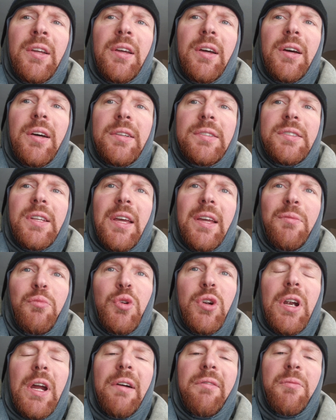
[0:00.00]
And
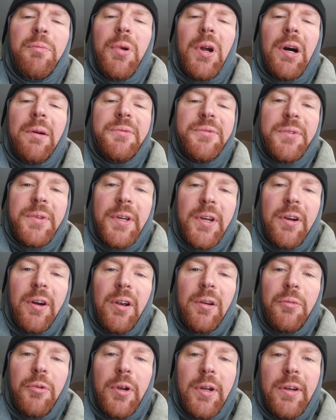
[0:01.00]
we're having problems with the
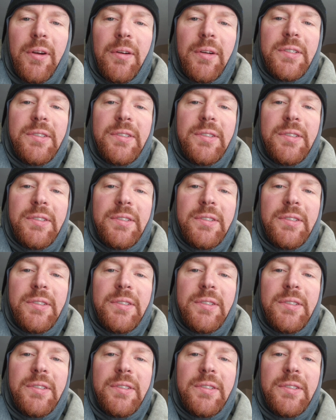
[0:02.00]
carburetor.